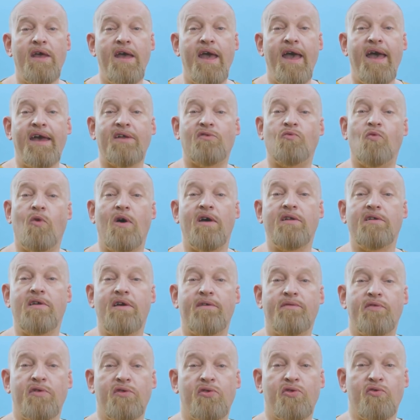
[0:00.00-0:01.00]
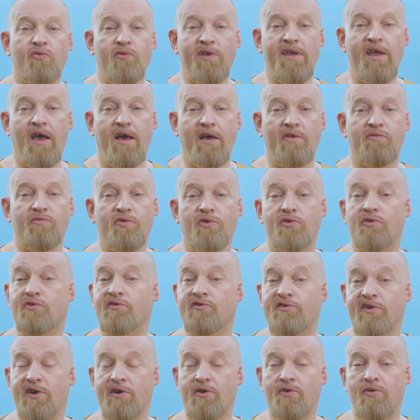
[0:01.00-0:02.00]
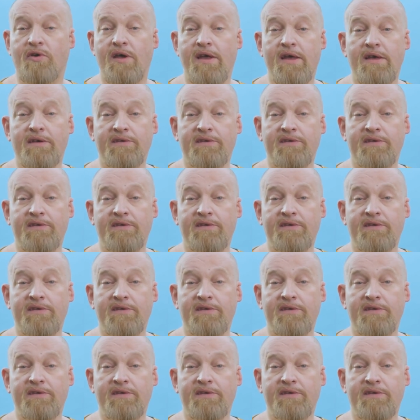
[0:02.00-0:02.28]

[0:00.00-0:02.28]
at one of the 300 or so